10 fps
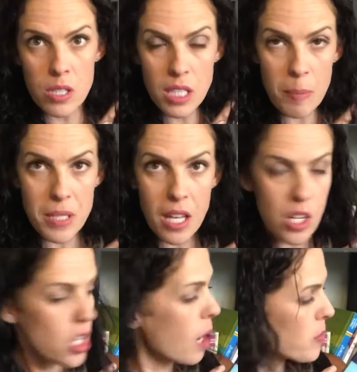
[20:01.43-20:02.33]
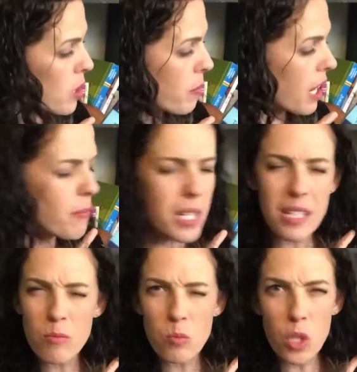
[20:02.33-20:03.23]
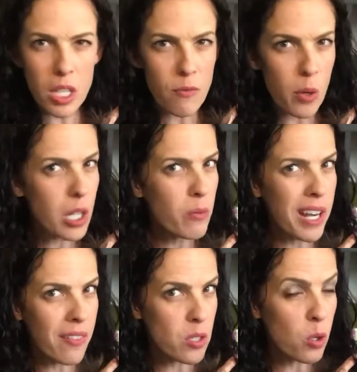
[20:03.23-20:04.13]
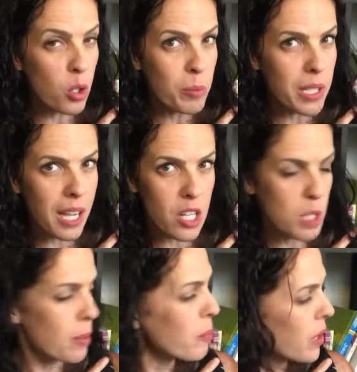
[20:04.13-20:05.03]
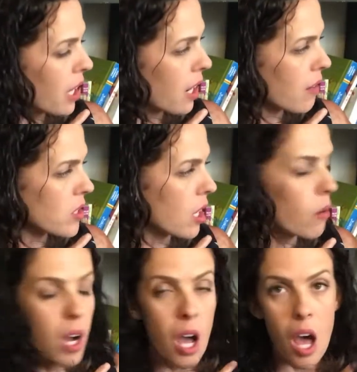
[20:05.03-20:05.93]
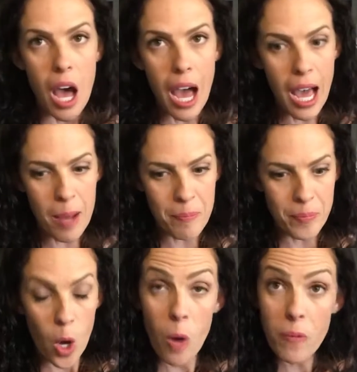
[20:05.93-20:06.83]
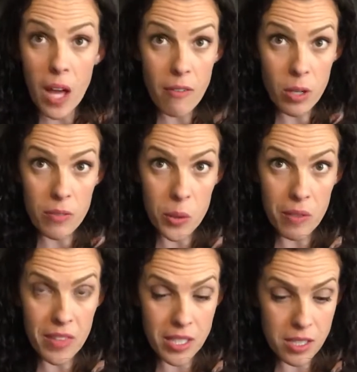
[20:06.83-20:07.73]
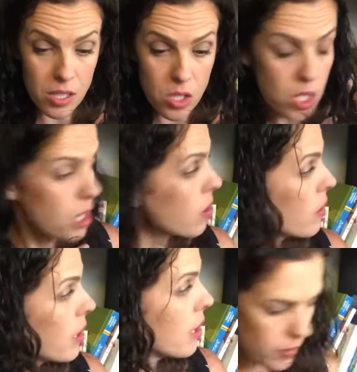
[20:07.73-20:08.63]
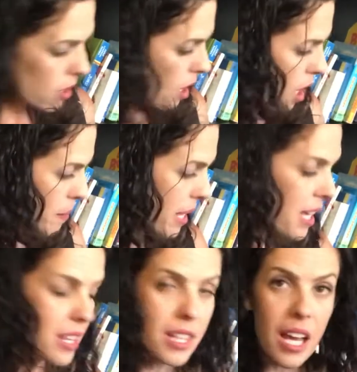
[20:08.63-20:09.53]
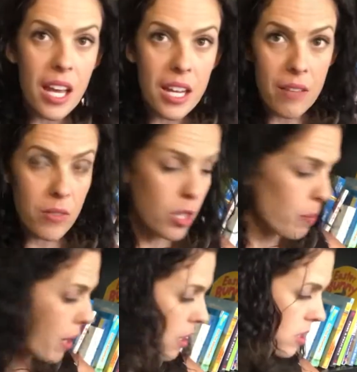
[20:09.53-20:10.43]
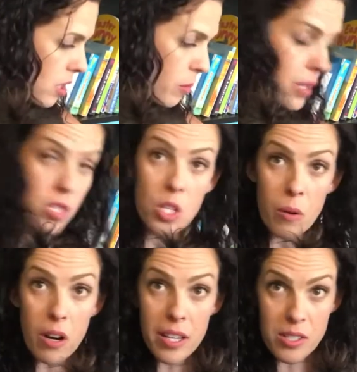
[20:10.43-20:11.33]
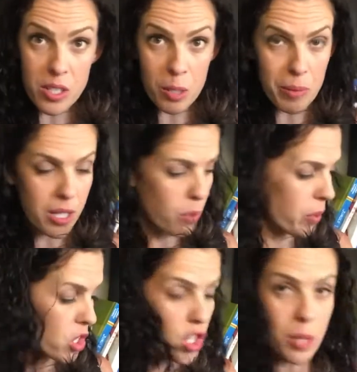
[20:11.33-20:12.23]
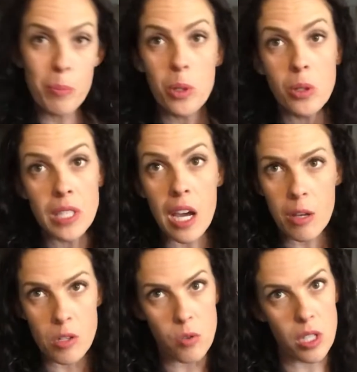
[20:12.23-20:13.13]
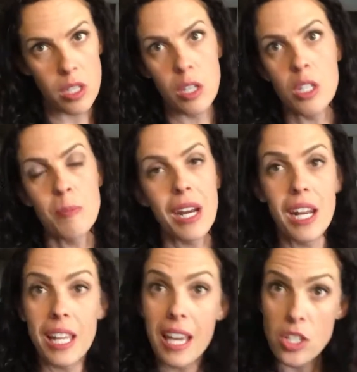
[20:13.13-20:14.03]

skip to that chapter, but I've been looking forward to reading this whole book. I've just been putting it off, so um, hopefully I'll have a review of this soon. Um, in that envelope also was Nuari's new book, which she pulled out. It was really cute. but I didn't